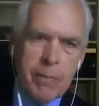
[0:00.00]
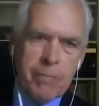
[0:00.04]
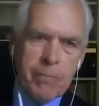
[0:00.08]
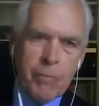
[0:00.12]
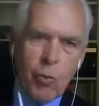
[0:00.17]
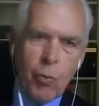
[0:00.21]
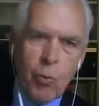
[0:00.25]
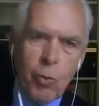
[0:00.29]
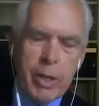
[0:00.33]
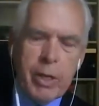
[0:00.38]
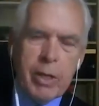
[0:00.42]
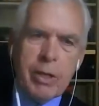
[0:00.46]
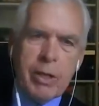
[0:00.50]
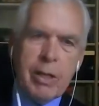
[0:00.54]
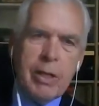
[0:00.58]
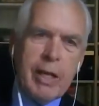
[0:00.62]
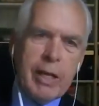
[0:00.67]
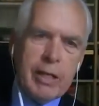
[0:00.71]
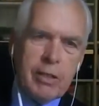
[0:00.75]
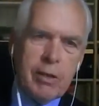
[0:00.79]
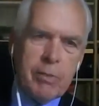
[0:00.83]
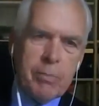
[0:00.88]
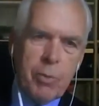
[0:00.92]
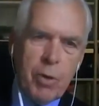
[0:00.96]
when a
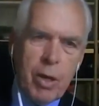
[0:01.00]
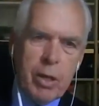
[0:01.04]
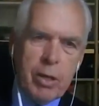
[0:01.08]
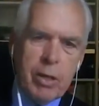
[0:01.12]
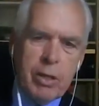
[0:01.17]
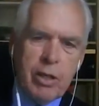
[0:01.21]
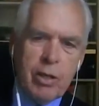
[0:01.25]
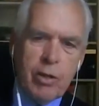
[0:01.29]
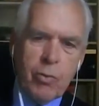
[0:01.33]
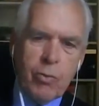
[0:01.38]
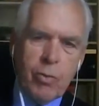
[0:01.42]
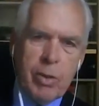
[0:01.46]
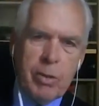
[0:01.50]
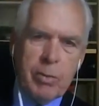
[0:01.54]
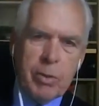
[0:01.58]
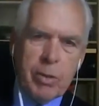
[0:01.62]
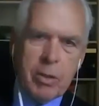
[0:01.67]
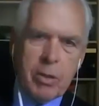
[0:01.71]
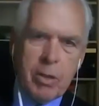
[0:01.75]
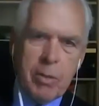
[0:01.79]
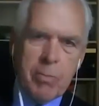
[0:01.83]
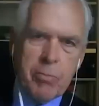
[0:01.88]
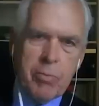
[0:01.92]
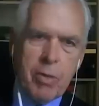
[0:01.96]
collective bargaining
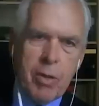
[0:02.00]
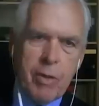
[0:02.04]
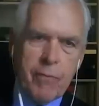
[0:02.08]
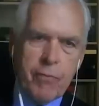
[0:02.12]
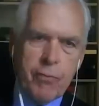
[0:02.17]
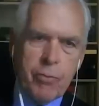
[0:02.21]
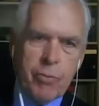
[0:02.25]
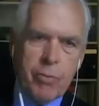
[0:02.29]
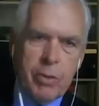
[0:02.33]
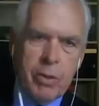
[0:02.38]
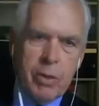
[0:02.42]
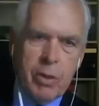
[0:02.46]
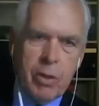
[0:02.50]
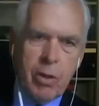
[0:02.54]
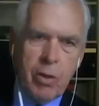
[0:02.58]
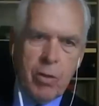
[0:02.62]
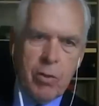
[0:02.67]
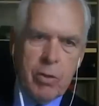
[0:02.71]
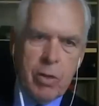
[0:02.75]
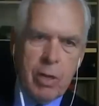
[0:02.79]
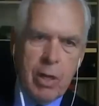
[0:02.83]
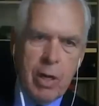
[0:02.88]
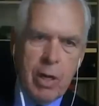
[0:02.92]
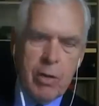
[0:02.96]
agreement comes up for
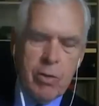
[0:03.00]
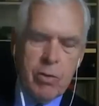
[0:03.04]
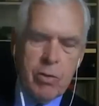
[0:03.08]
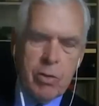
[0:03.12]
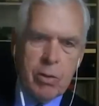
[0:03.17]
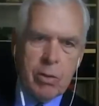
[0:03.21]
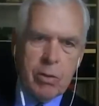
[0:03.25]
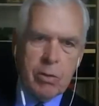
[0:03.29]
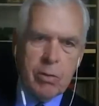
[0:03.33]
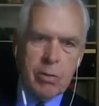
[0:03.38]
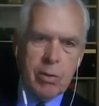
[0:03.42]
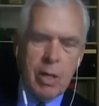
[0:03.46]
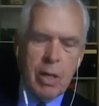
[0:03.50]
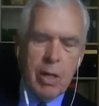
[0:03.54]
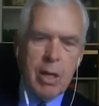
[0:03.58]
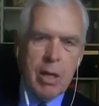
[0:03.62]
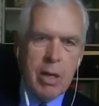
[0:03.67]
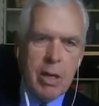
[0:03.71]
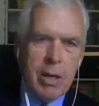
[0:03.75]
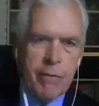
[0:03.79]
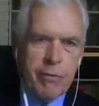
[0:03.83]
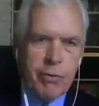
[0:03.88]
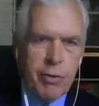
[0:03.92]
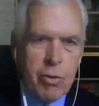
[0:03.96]
renegotiation,
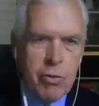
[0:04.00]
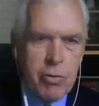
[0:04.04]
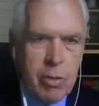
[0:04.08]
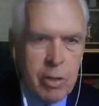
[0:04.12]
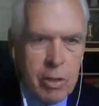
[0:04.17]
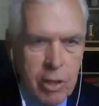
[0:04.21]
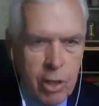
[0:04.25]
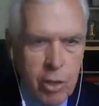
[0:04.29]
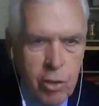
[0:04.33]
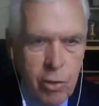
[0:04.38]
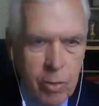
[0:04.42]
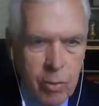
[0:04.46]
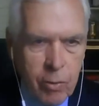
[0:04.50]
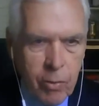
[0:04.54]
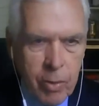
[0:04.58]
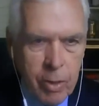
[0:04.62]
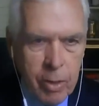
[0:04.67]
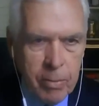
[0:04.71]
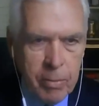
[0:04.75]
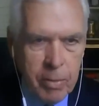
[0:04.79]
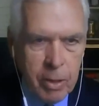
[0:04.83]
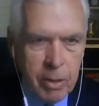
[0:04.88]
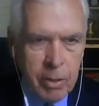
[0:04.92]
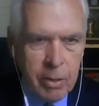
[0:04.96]
if there's a
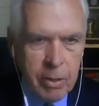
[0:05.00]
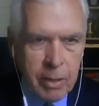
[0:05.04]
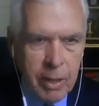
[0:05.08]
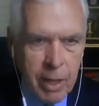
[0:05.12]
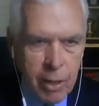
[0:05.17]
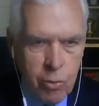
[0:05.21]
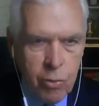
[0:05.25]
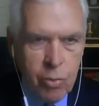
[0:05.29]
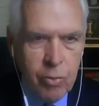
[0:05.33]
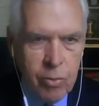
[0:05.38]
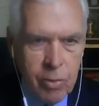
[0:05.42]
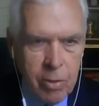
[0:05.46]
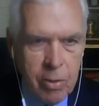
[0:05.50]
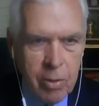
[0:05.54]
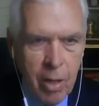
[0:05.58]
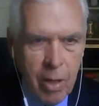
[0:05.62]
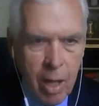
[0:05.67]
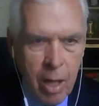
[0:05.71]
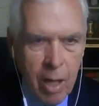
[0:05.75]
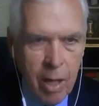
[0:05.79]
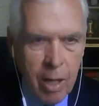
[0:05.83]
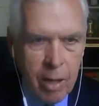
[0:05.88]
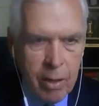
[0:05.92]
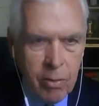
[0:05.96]
disagreement, guess who
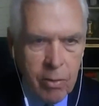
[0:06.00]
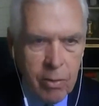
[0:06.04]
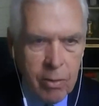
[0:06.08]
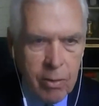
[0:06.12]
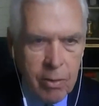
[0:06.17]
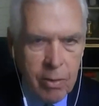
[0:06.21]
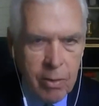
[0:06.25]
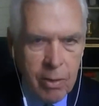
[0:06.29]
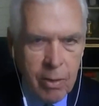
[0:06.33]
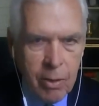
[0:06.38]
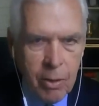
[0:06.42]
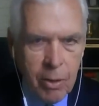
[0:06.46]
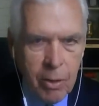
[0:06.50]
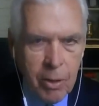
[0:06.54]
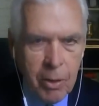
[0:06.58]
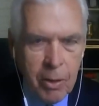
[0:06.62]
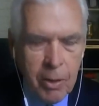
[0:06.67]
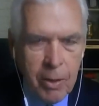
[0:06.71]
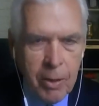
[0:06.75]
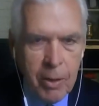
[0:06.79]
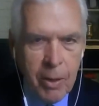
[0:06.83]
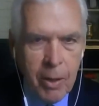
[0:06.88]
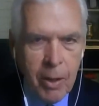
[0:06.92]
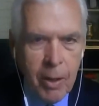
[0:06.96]
decides?
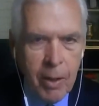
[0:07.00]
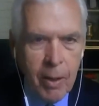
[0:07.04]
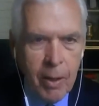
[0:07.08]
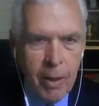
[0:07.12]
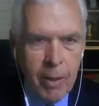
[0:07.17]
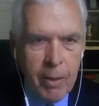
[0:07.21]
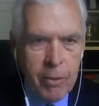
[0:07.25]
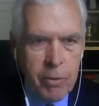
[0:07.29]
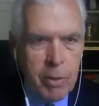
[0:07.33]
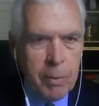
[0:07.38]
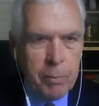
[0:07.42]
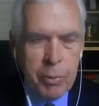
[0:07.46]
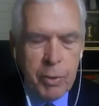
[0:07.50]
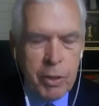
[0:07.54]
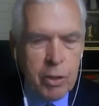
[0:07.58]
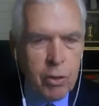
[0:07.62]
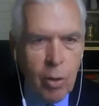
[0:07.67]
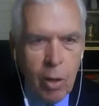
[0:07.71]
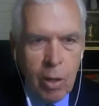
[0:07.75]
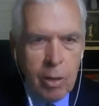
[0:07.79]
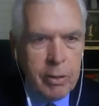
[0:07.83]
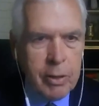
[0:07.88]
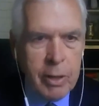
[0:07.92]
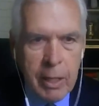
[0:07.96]
Something
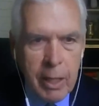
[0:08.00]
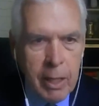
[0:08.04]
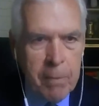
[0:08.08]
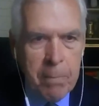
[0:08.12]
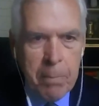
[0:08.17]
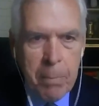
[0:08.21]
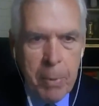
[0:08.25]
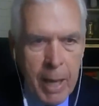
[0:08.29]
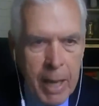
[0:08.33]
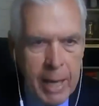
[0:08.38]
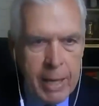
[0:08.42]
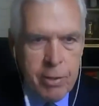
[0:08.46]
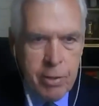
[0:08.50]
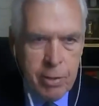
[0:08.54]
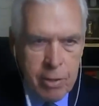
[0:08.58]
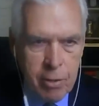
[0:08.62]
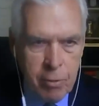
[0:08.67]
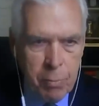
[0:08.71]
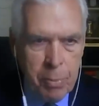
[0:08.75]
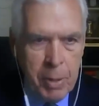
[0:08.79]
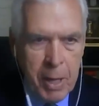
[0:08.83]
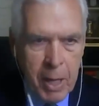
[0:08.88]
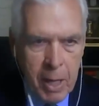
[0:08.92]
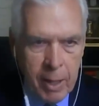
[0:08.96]
called an
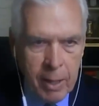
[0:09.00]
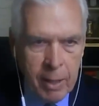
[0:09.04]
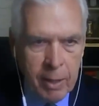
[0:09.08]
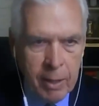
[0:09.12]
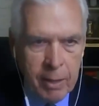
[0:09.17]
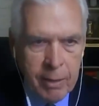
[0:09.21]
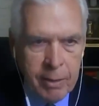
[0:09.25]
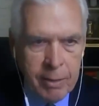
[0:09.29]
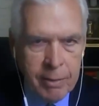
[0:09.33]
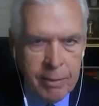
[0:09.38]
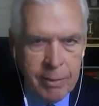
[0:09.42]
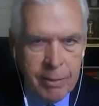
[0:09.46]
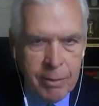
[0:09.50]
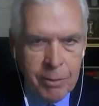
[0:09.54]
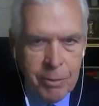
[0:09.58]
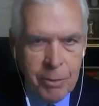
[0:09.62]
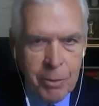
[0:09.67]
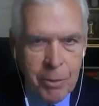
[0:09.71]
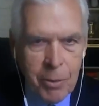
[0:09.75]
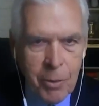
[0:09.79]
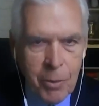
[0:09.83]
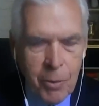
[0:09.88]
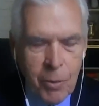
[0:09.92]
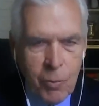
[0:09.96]
impasses panel,
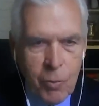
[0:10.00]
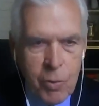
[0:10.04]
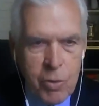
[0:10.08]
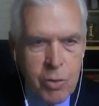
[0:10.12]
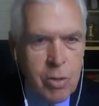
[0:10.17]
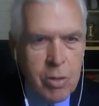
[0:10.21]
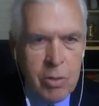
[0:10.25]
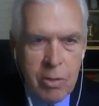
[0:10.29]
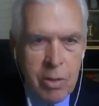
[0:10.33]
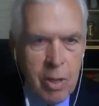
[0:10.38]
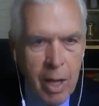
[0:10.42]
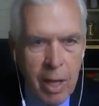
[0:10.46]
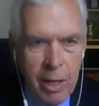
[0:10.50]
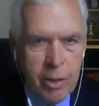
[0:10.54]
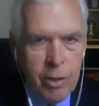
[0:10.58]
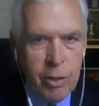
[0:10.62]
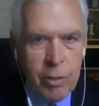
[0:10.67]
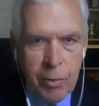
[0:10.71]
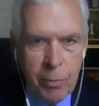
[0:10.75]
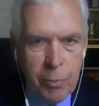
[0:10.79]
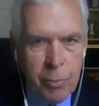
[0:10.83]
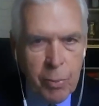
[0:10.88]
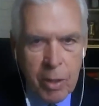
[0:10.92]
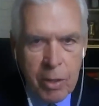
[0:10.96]
which is not
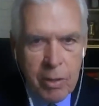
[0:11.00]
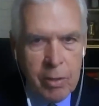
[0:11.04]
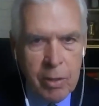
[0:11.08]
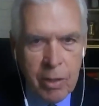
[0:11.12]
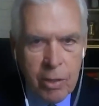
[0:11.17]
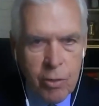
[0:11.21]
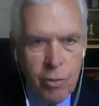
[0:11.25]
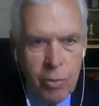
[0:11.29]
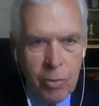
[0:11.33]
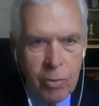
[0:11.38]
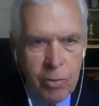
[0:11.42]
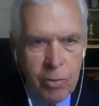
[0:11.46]
under presidential